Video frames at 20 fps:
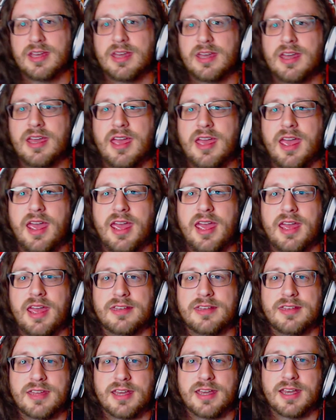
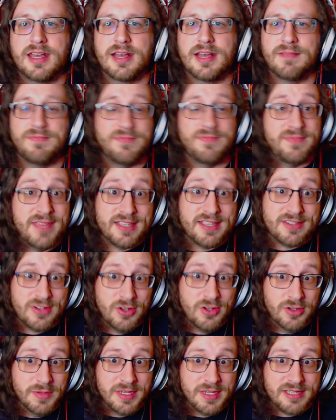And that's
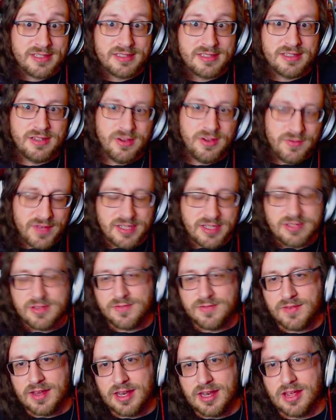Anubis. You eventually
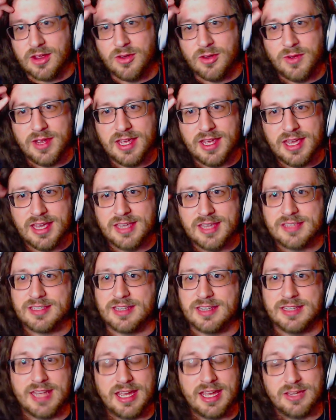find out who he is,
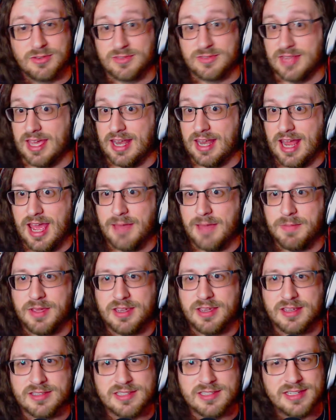and Daniel's not happy
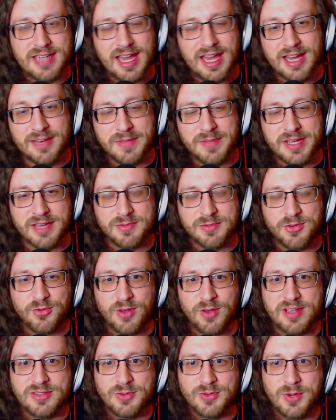because he kind of becomes
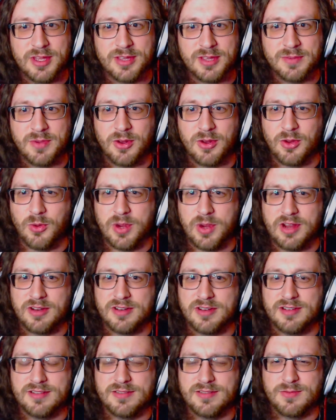friends with him on a
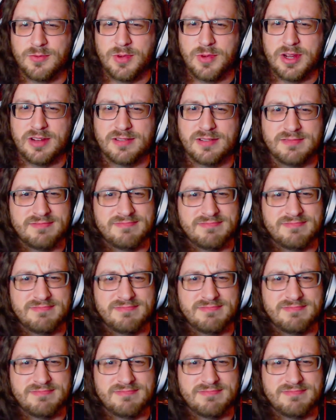weird,